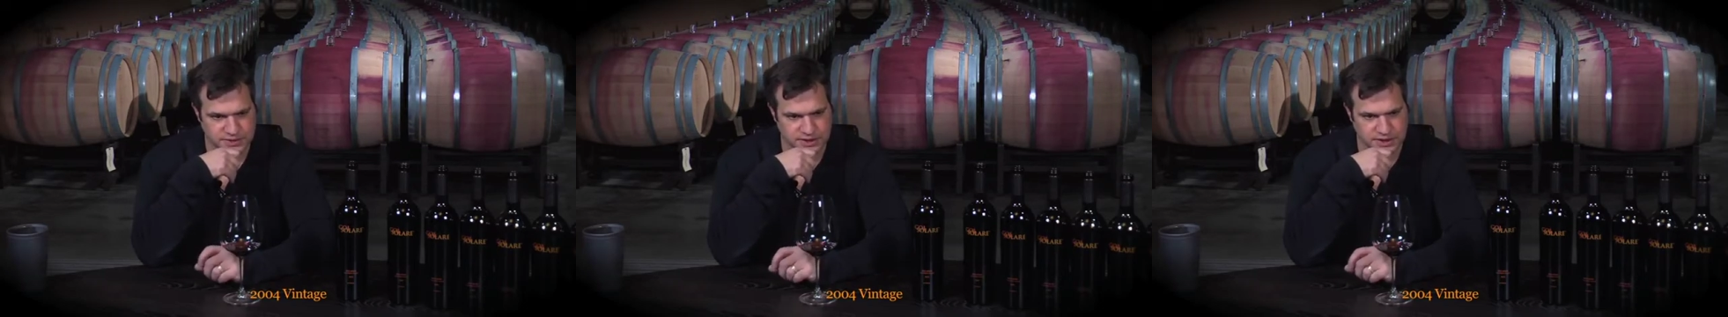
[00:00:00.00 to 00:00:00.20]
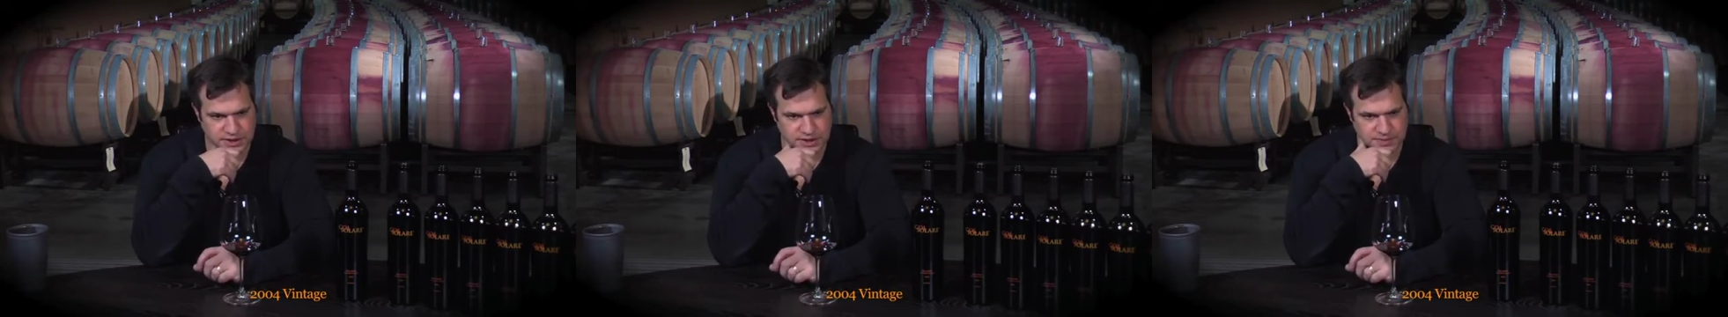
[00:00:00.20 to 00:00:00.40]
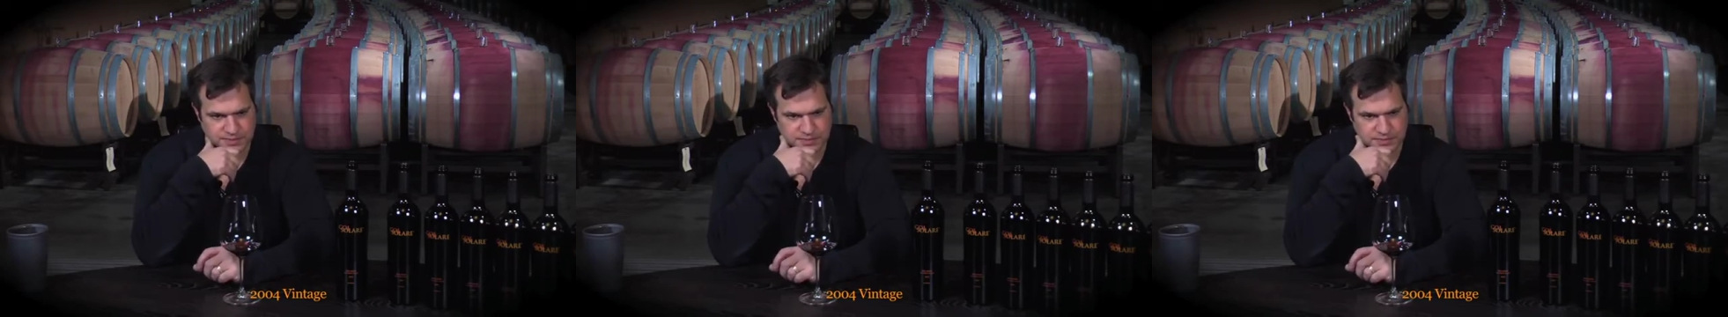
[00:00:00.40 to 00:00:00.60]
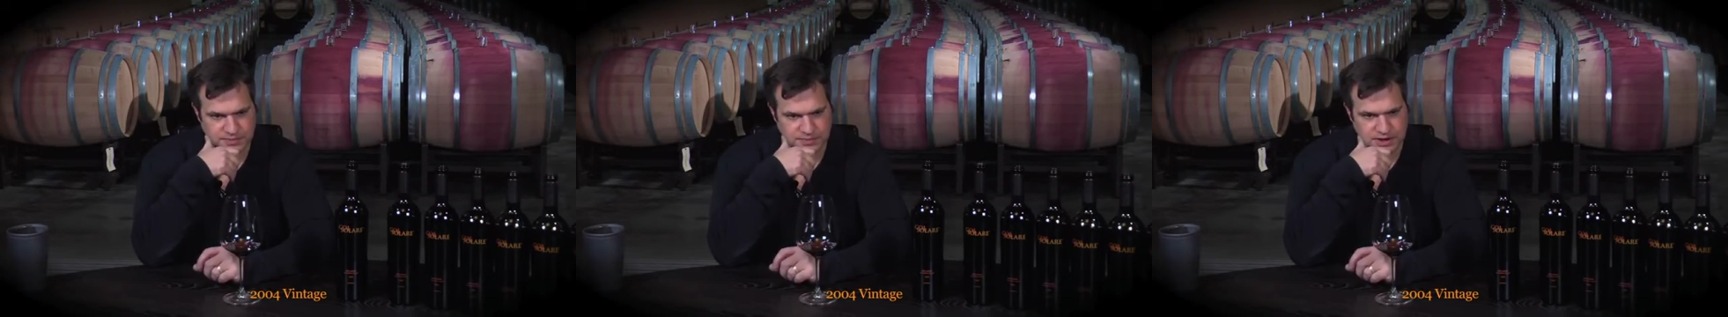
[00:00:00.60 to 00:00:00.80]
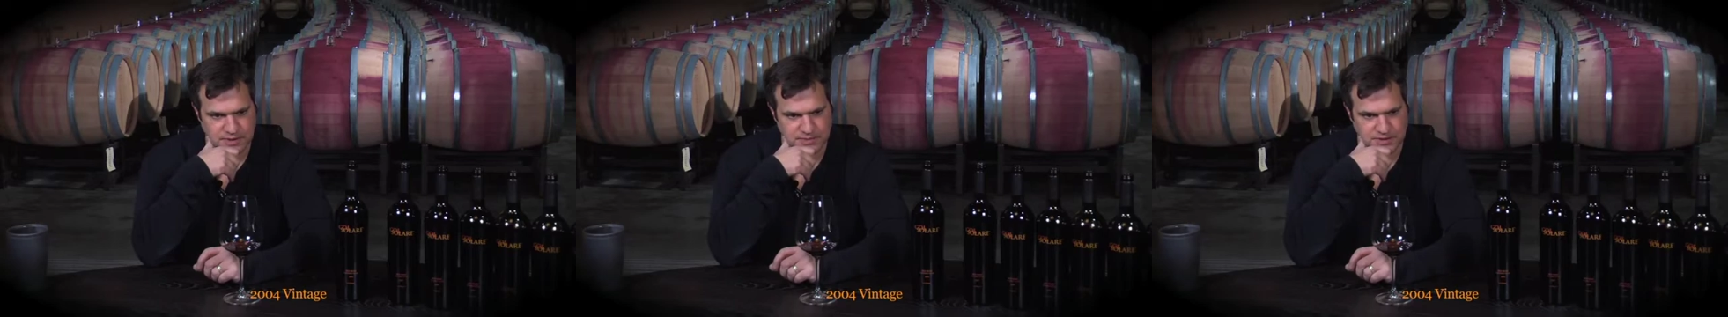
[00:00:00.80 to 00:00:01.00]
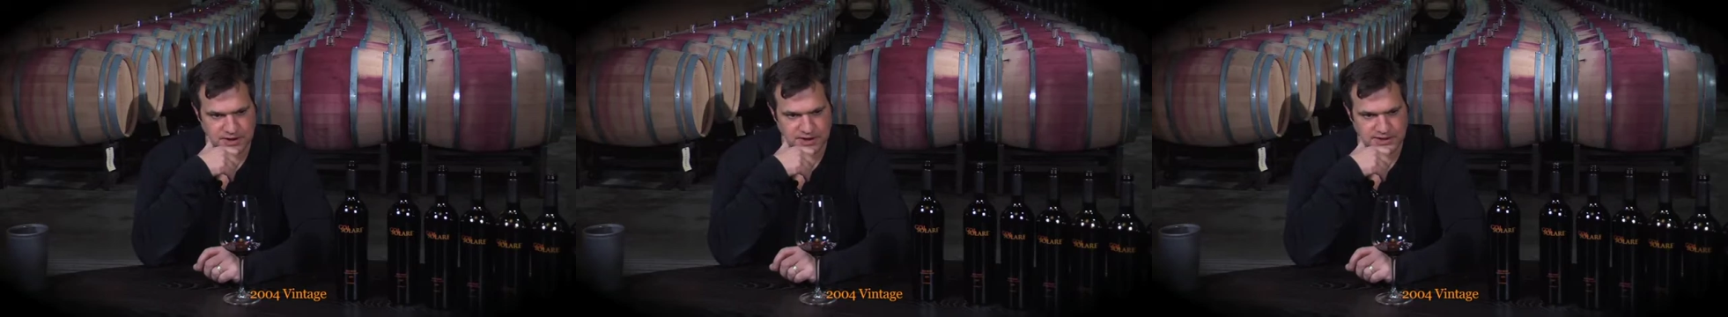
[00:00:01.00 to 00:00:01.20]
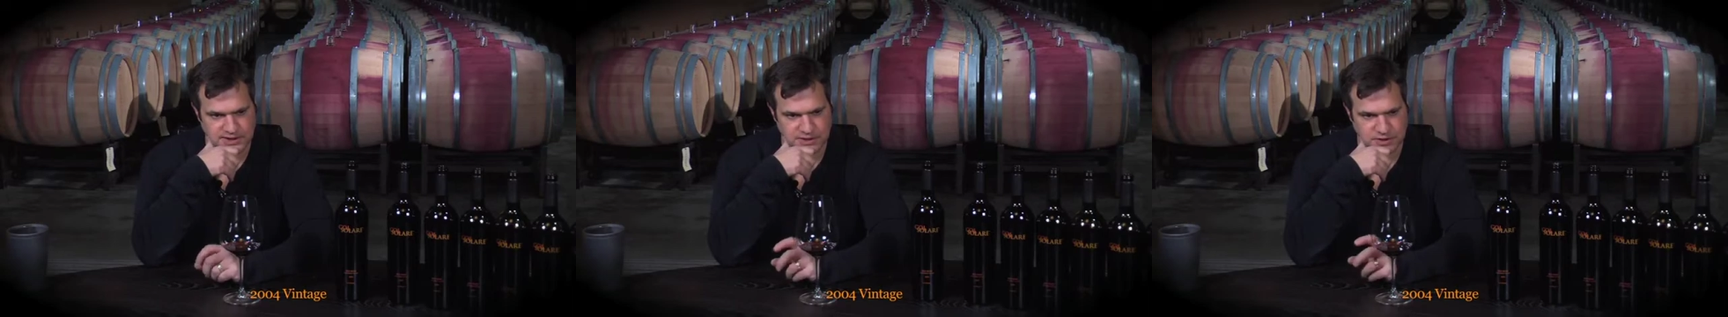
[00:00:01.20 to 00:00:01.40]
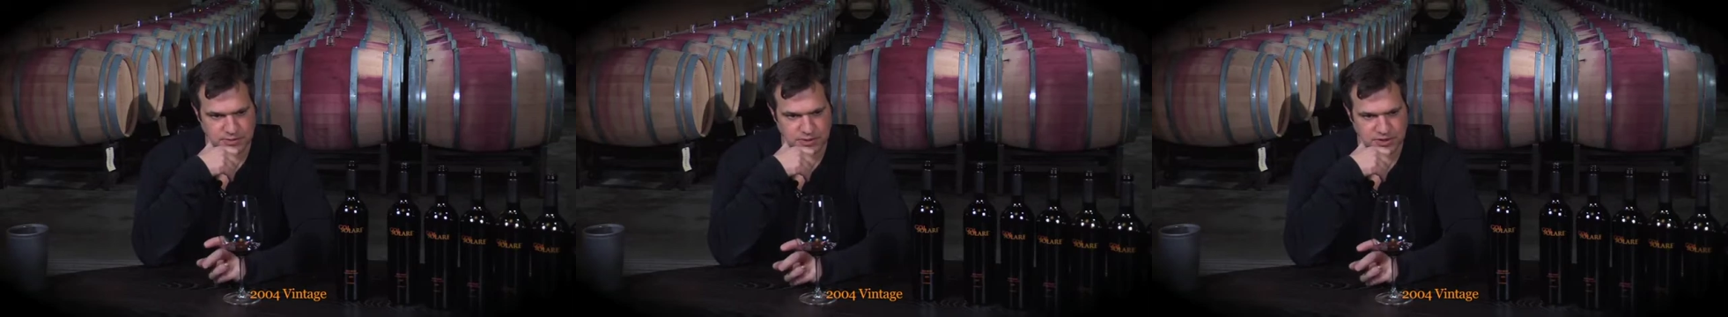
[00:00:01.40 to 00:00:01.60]
type taste,
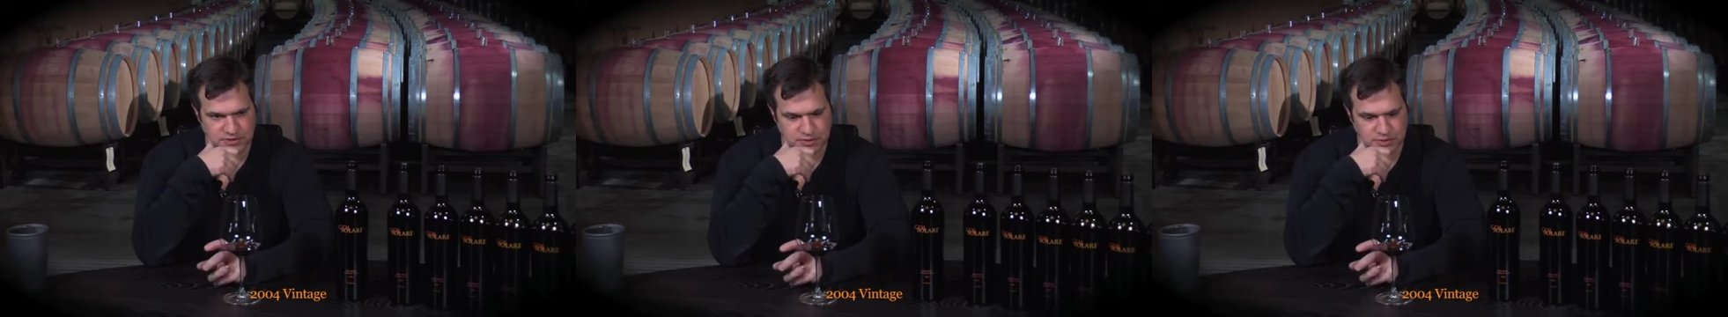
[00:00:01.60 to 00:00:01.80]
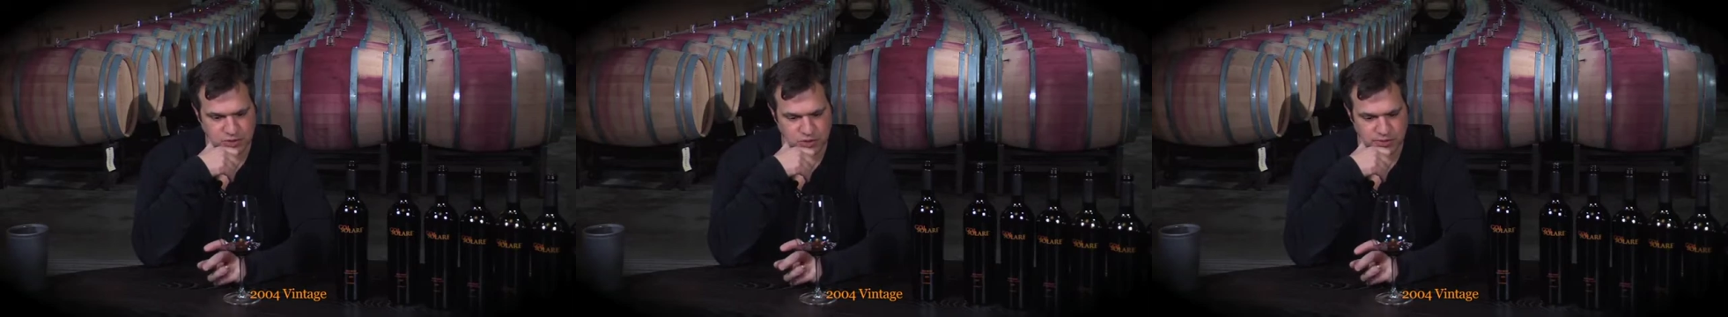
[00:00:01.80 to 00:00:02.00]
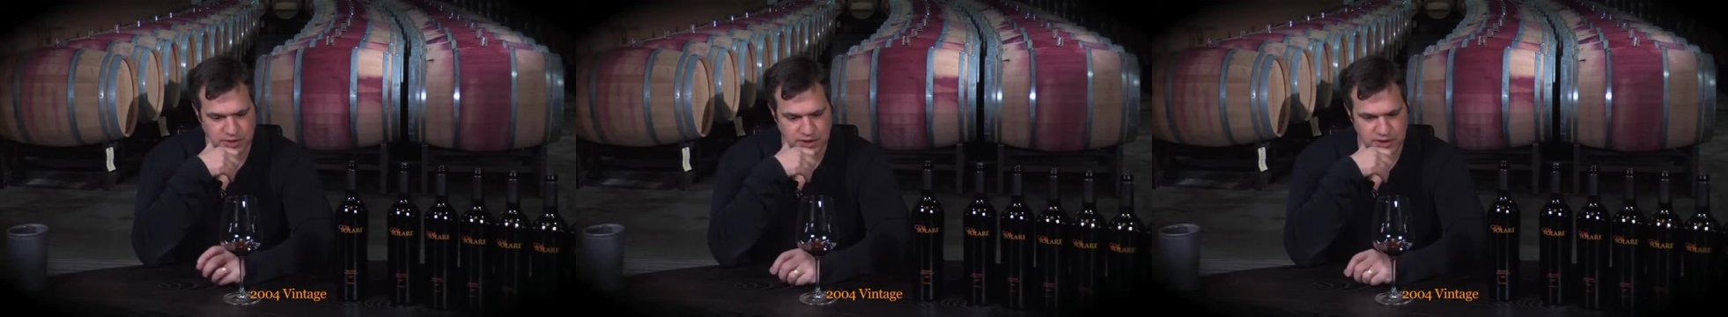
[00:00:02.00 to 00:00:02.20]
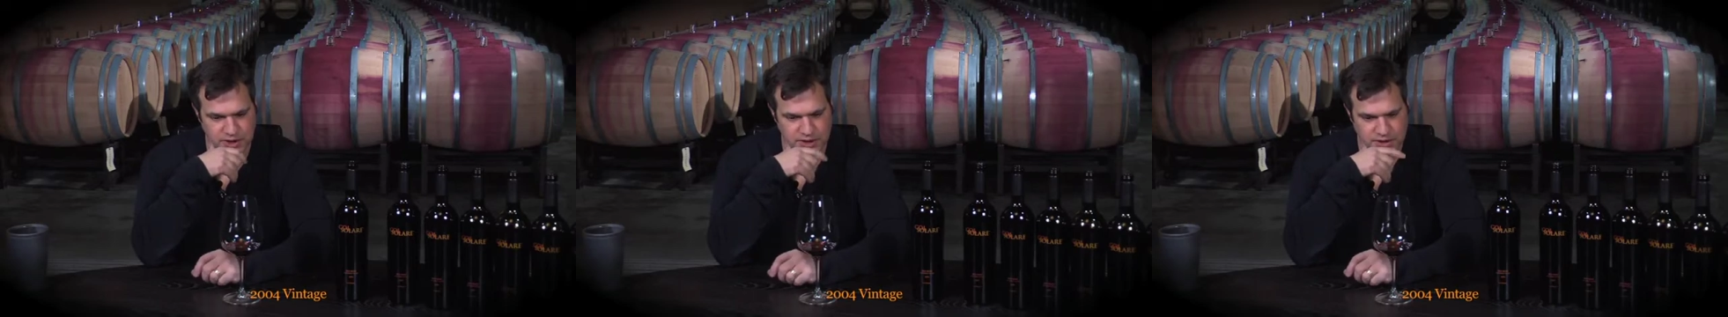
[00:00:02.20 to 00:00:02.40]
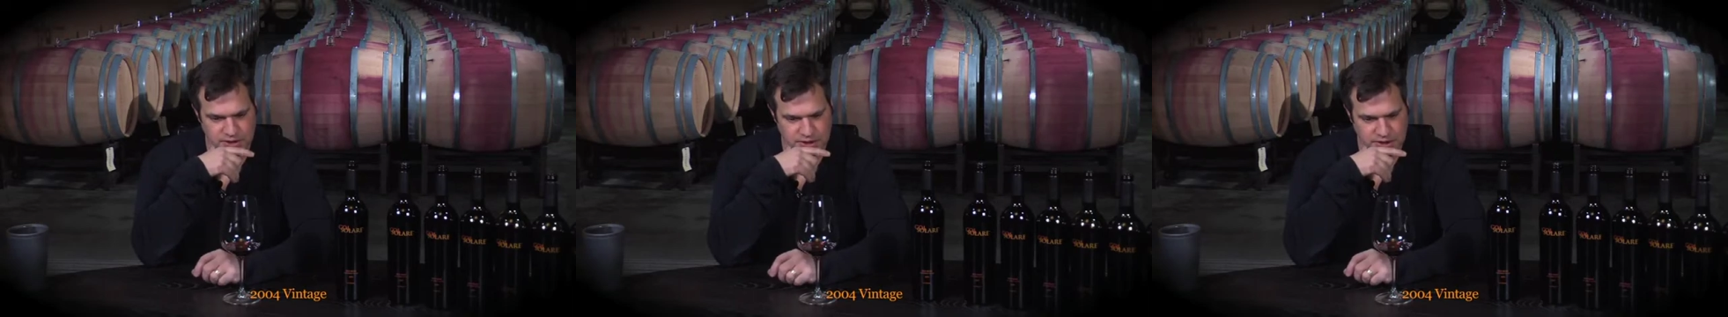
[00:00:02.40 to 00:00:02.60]
a little bit of a blueberry.